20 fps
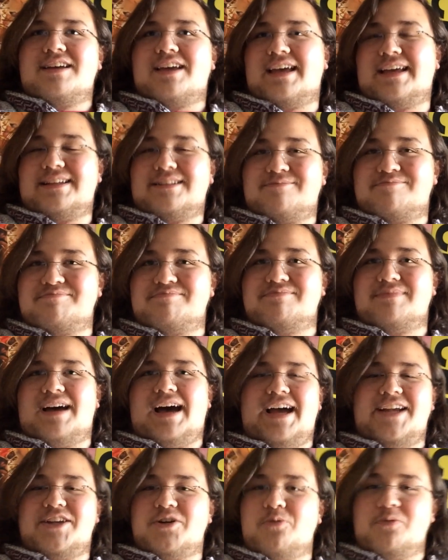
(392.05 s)
and
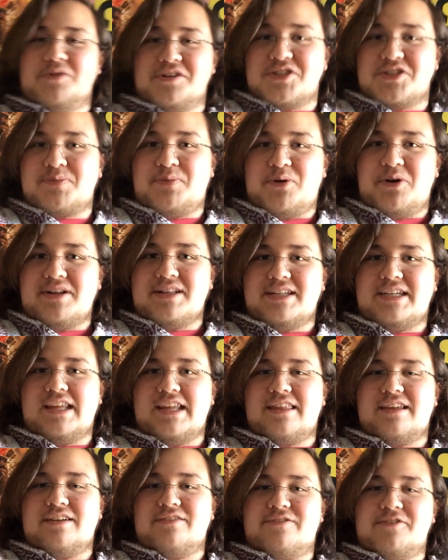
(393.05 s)
I don't want to spoil
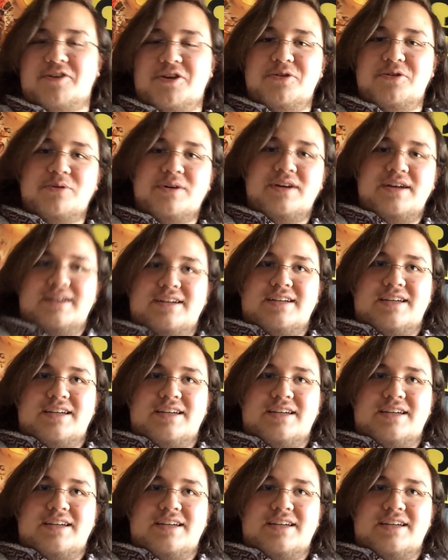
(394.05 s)
anything for you